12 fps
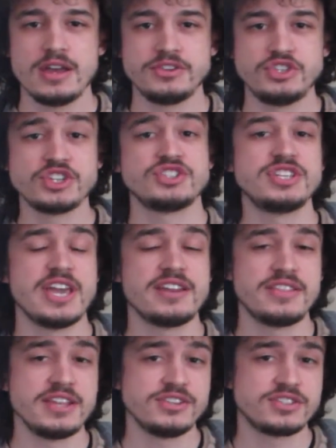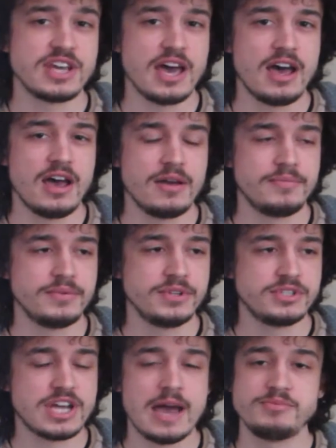just to get things
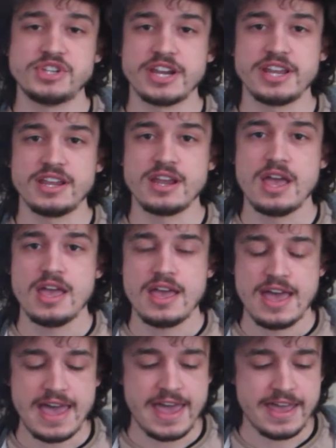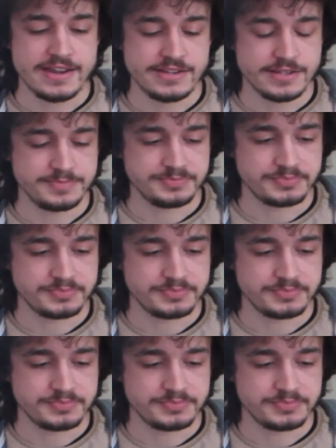type checking. And